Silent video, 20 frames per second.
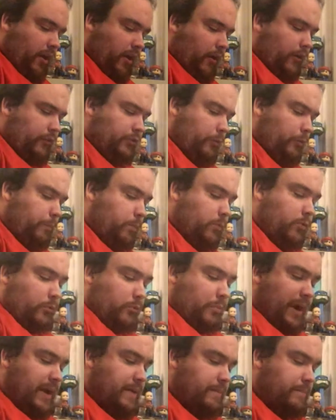Also,
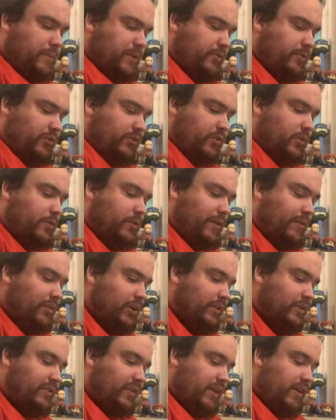great poster.
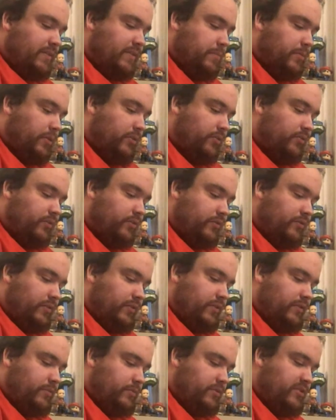Whoever designed the poster for
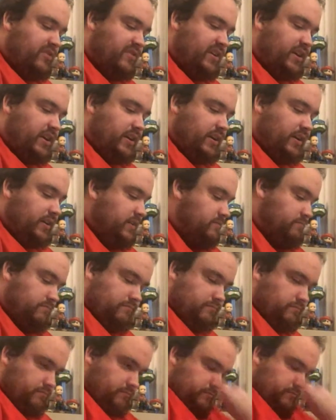this movie,
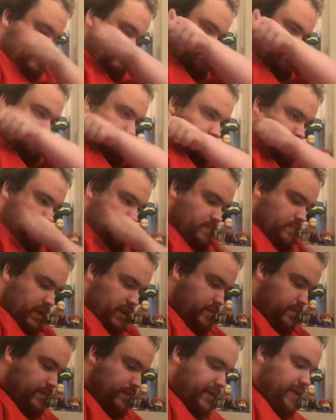
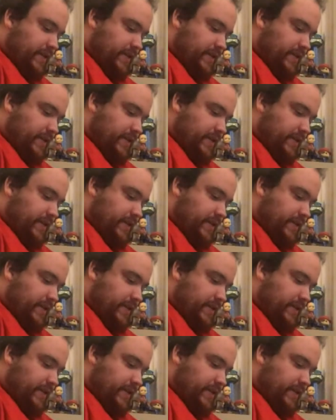A+.